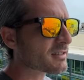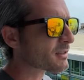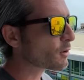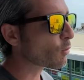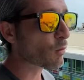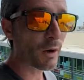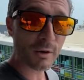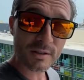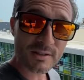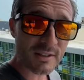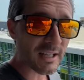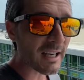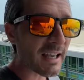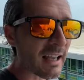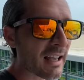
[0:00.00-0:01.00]
So we'll
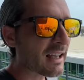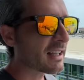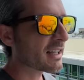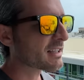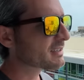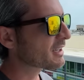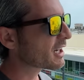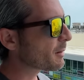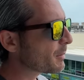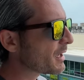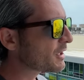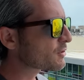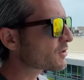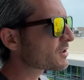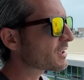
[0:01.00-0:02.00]
see. It's gonna be
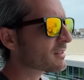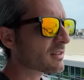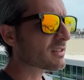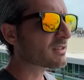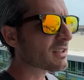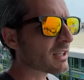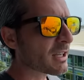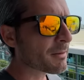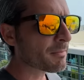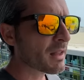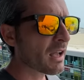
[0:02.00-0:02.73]
interesting to see